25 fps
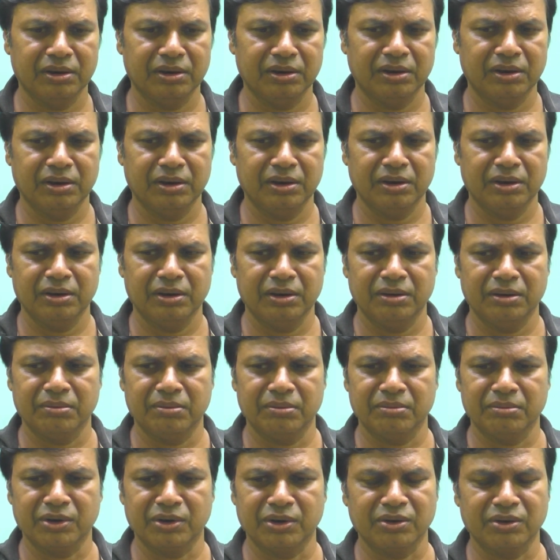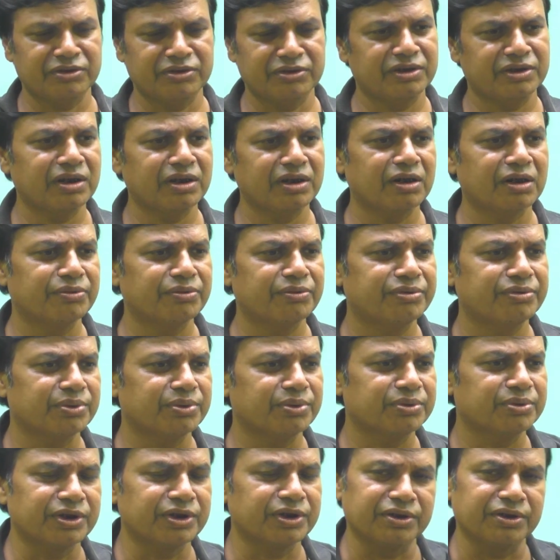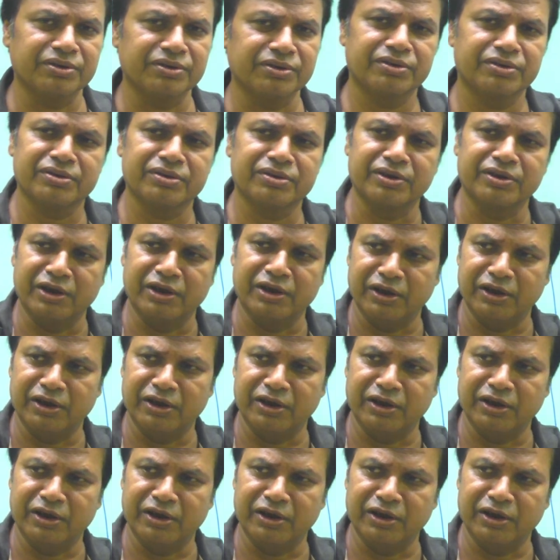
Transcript: because there are few things in life